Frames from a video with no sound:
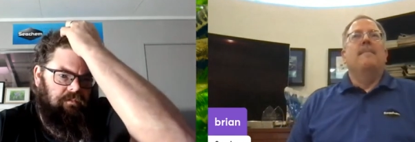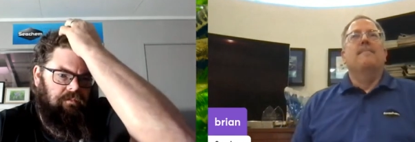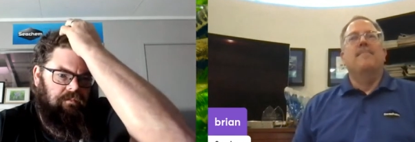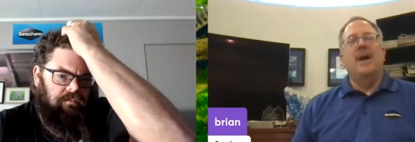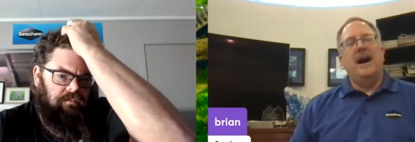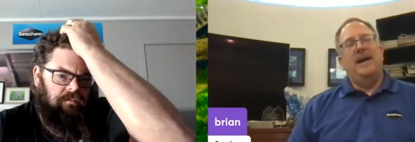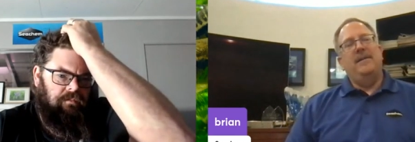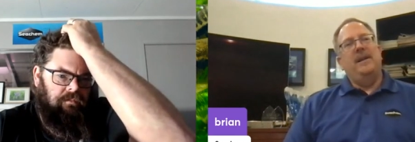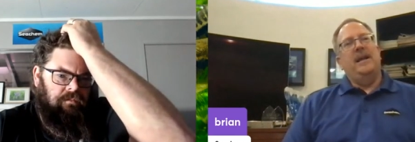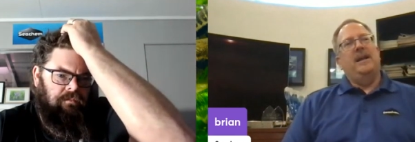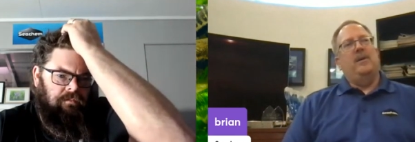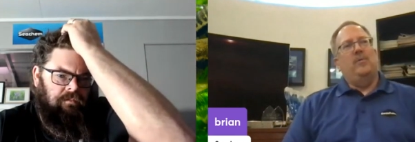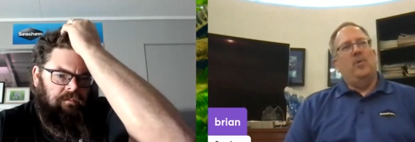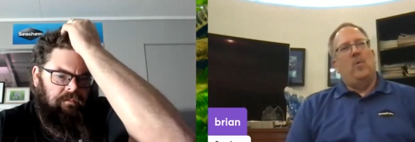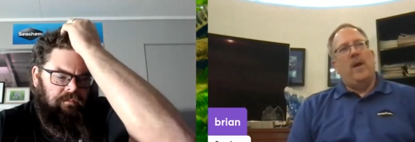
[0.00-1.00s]
Speaker 1: But
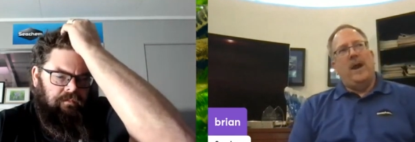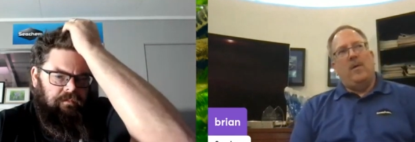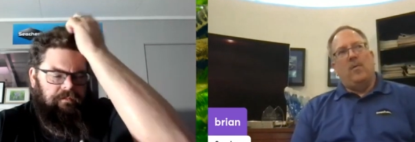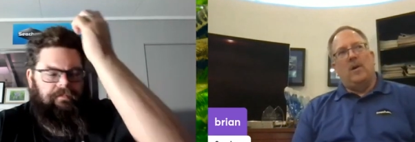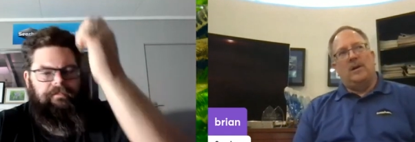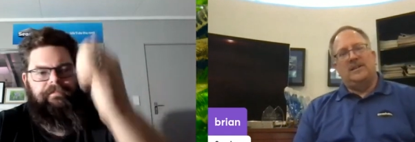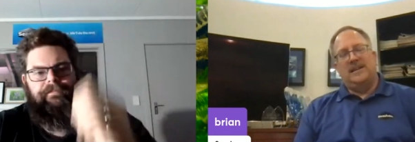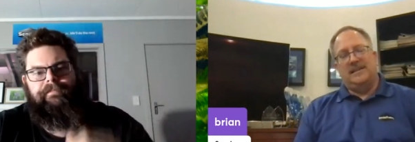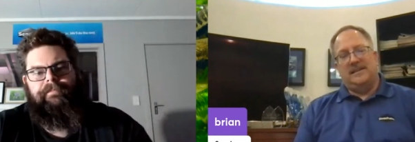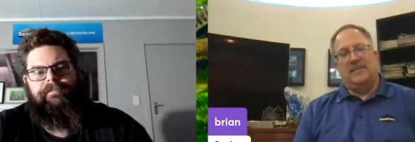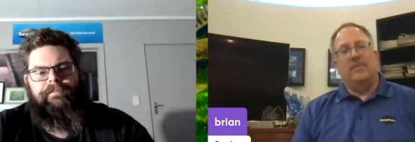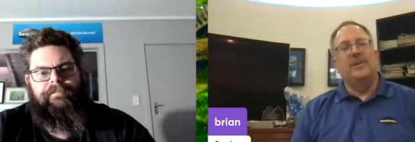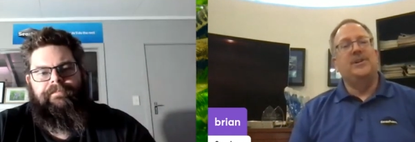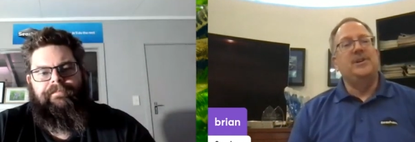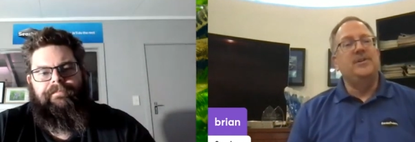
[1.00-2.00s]
it, the way it works is a
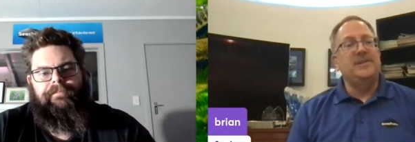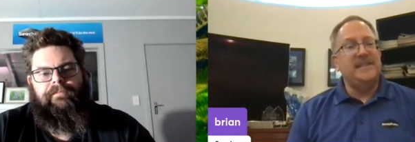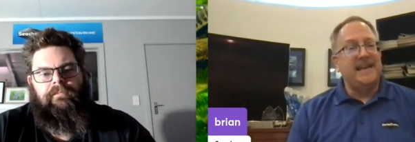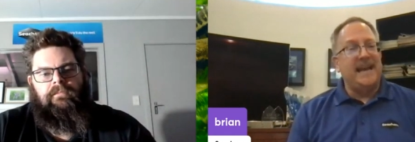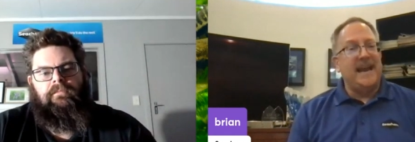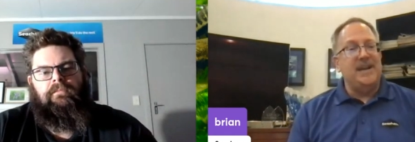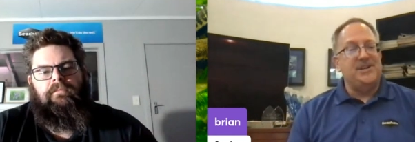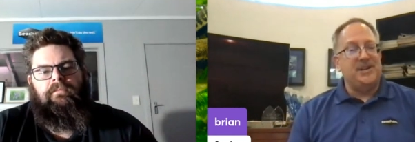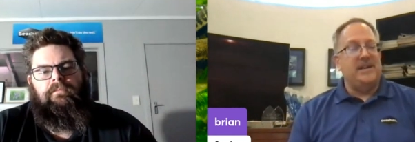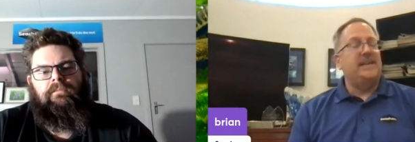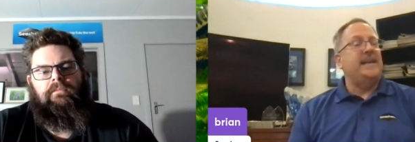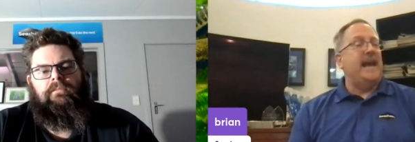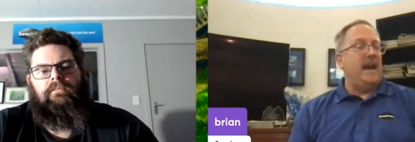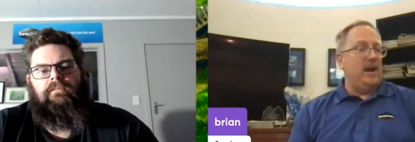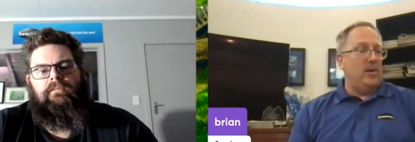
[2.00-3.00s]
reducing agent,
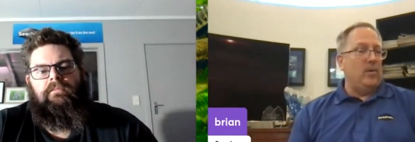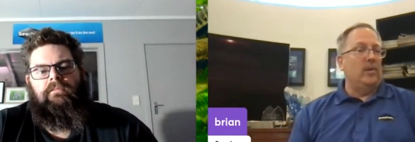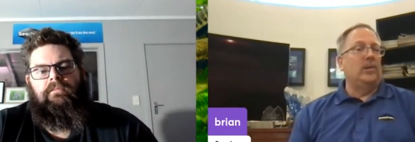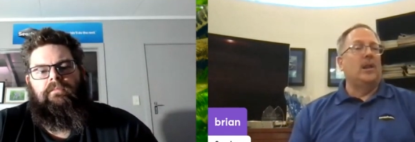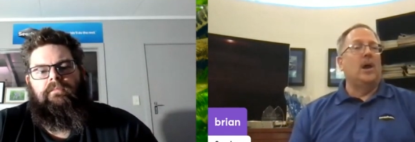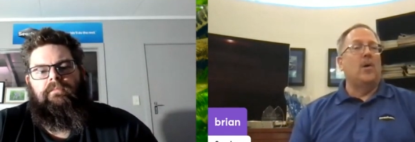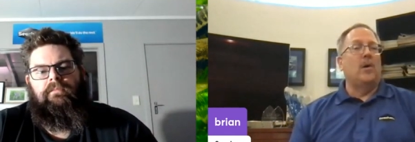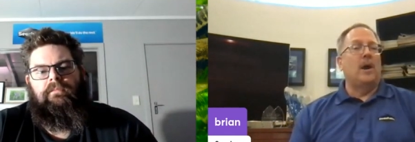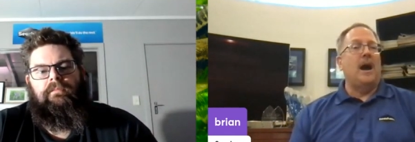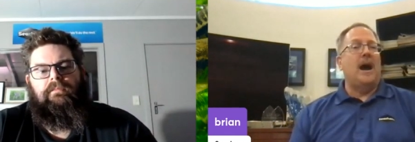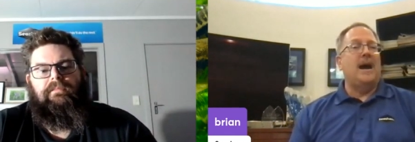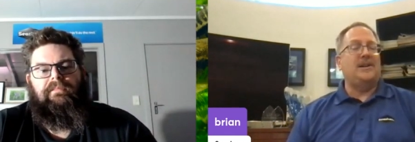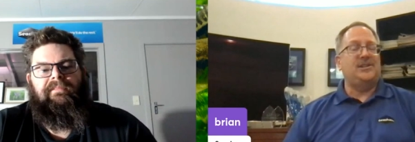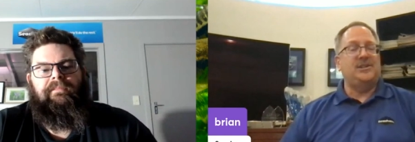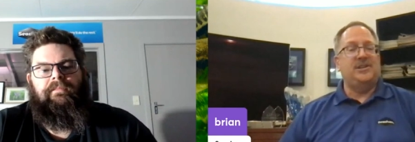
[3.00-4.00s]
yeah, it will lower
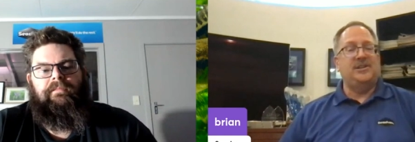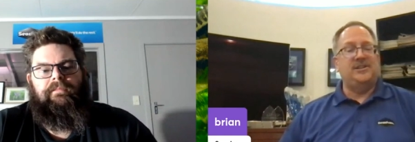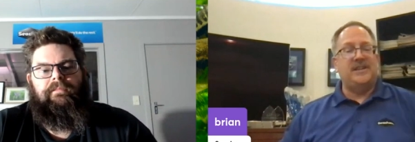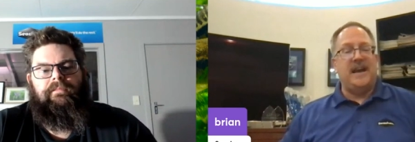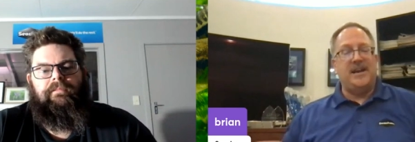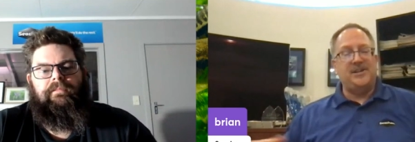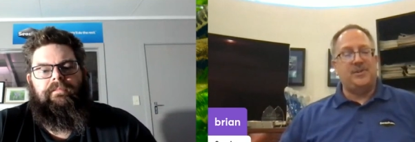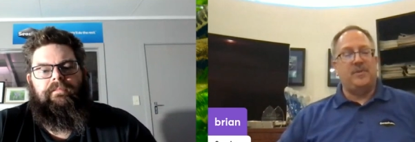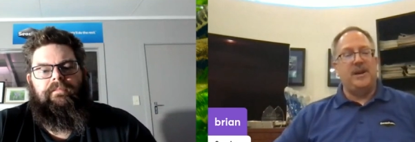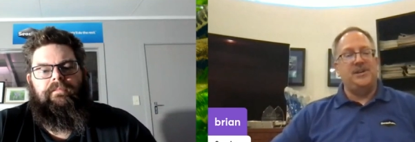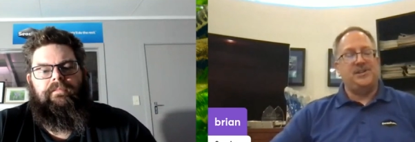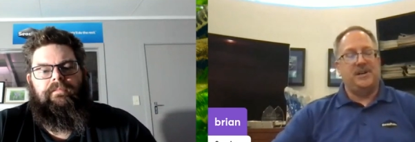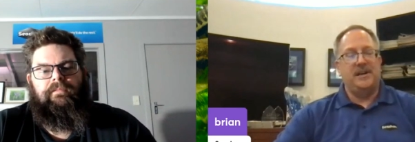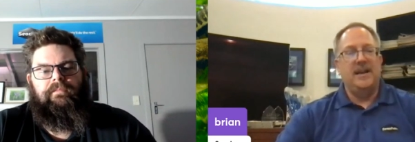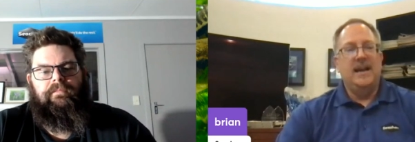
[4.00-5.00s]
oxygen
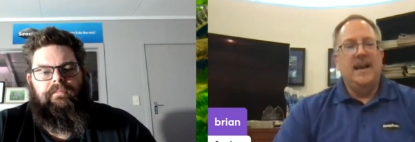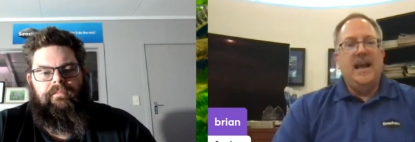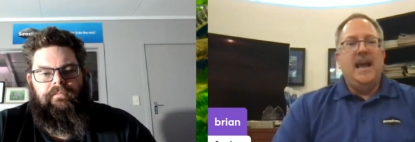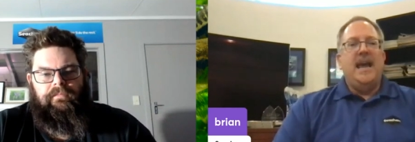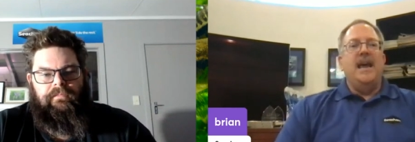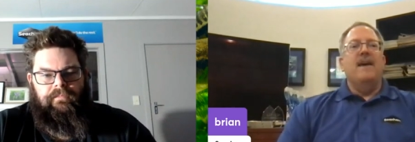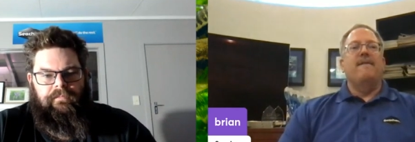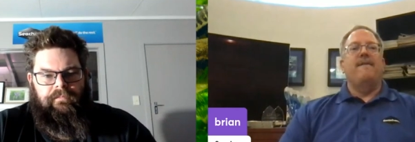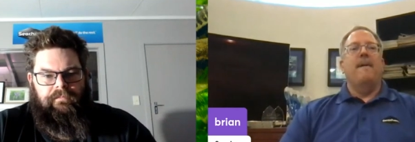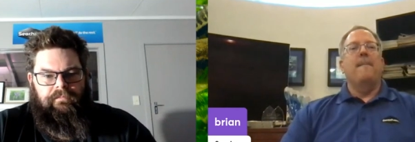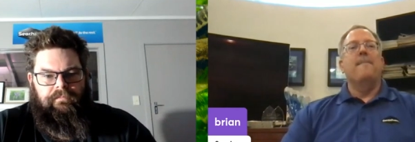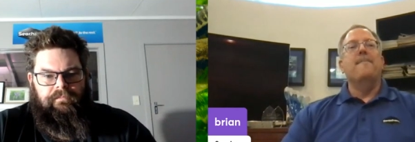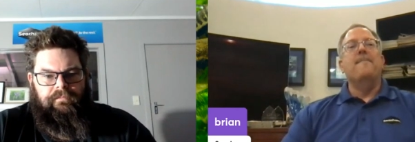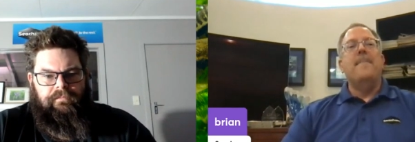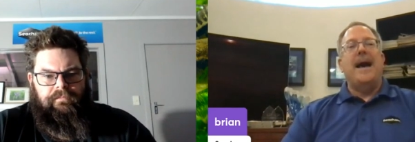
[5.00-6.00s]
saturation if
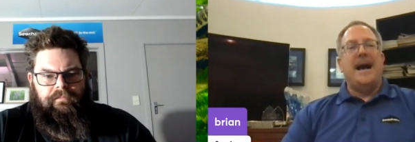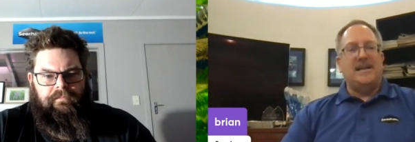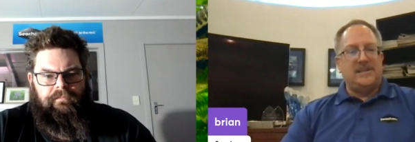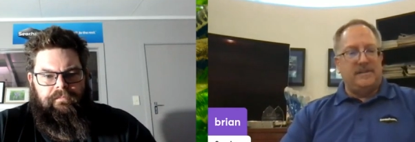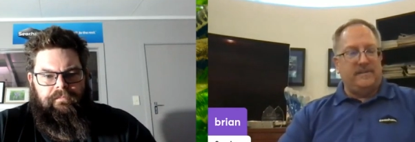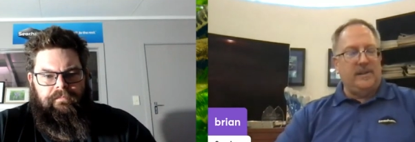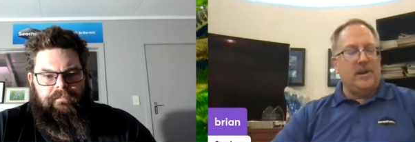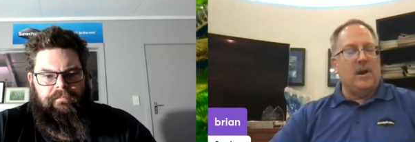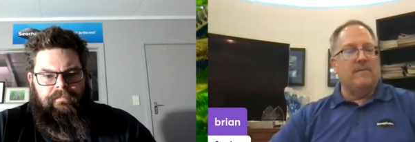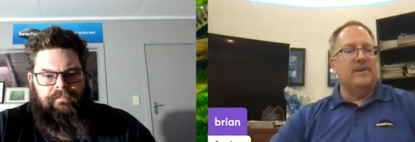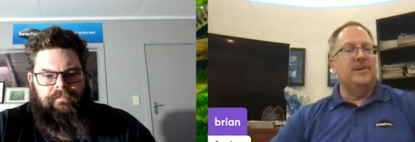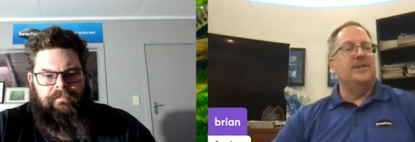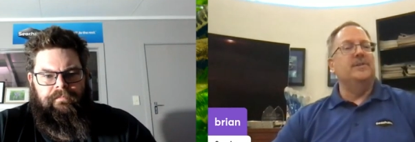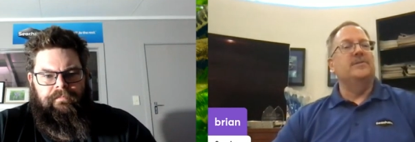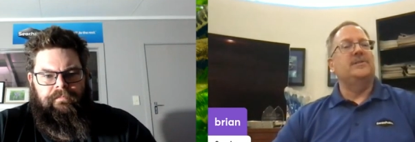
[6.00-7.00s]
massively
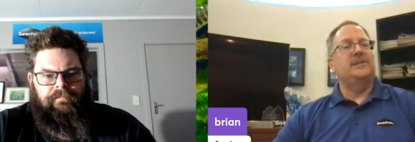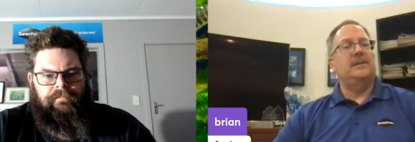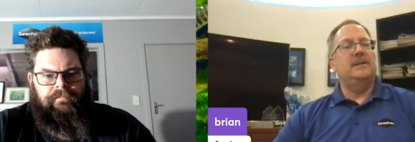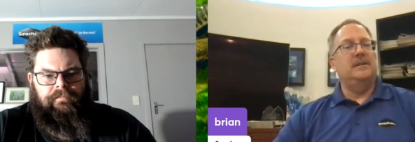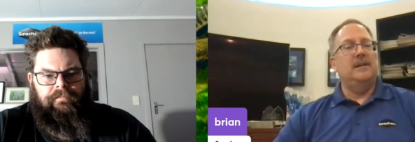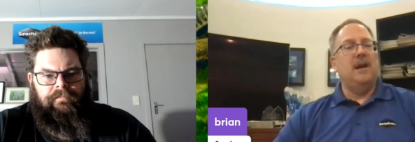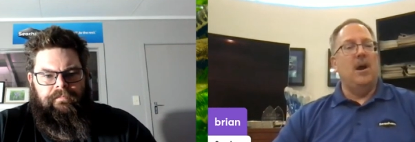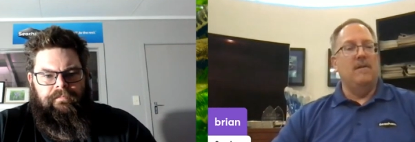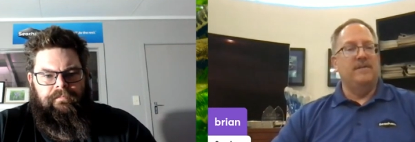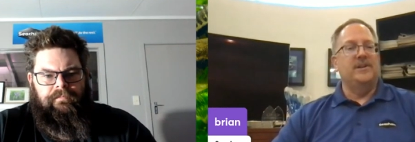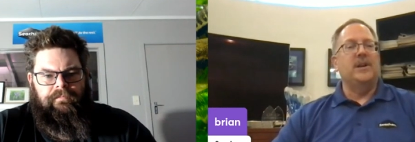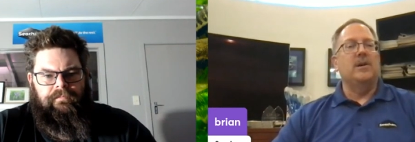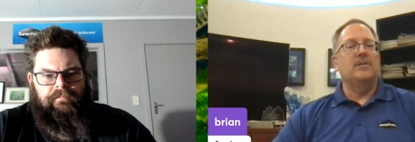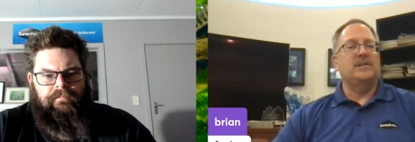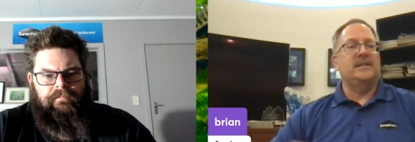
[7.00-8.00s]
overdosed
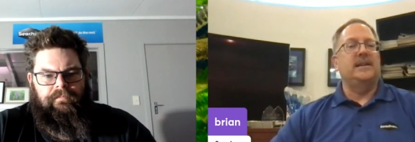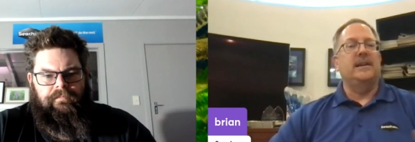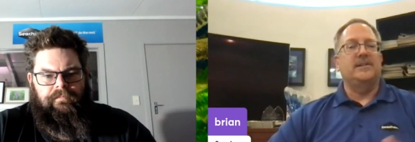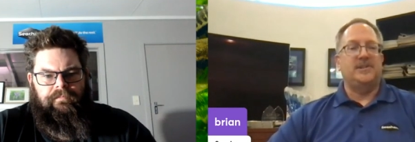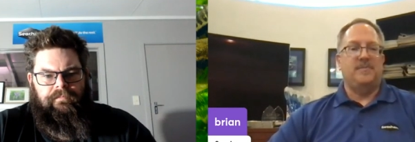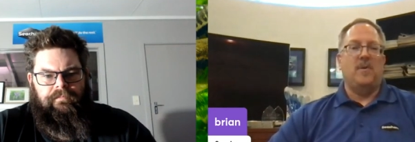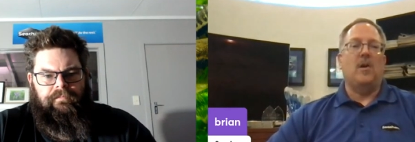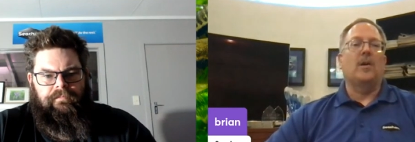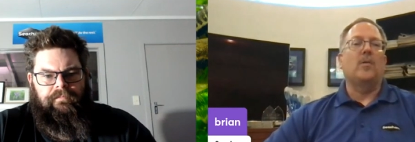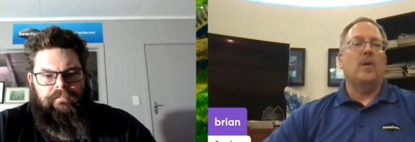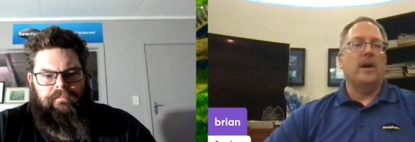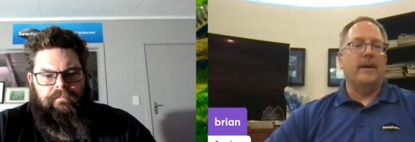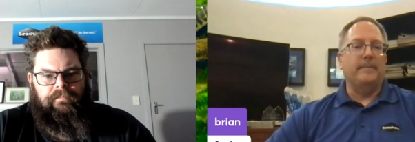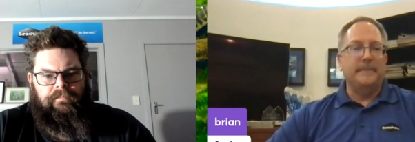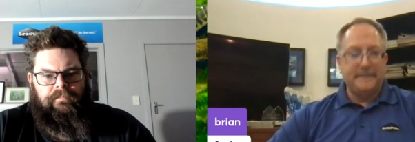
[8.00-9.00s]
overdosed in a small
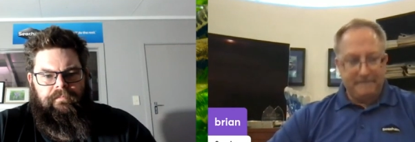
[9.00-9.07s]
aquarium.